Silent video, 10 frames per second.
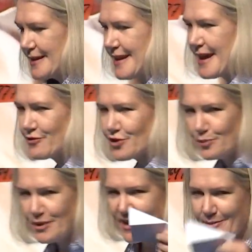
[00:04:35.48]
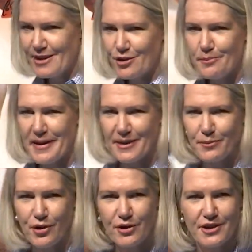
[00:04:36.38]
Now, I've got to pull out my little back
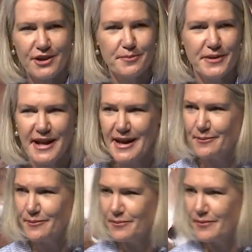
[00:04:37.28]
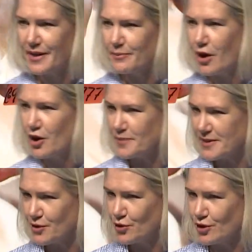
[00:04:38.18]
pocket, but I'm hoping
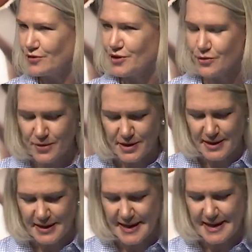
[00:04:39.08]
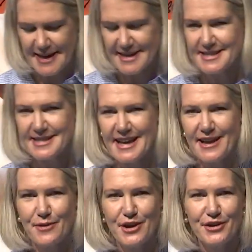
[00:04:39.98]
that all of you were here yesterday
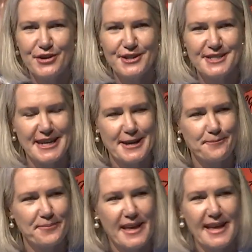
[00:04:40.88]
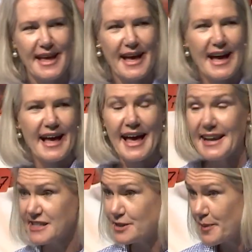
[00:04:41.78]
and we heard
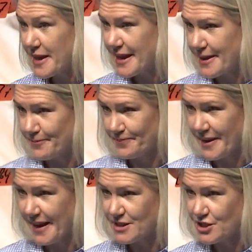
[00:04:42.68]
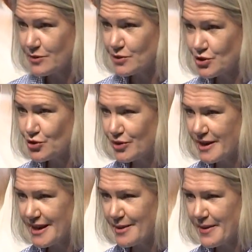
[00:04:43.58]
Anna Spear, and she was
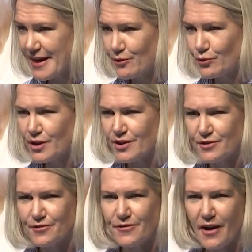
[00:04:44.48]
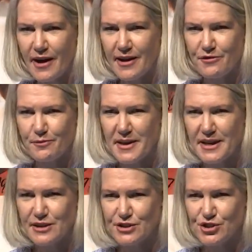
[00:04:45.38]
talking about what are the 5
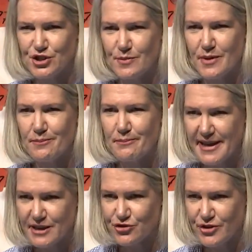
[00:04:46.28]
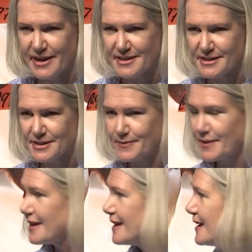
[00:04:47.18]
big consumer megatrends.
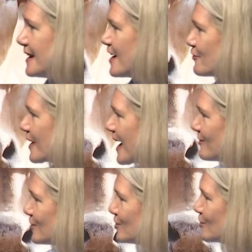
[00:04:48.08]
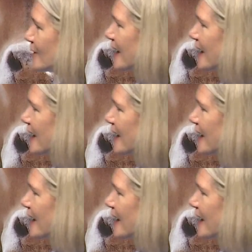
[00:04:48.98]
Now, if we have a look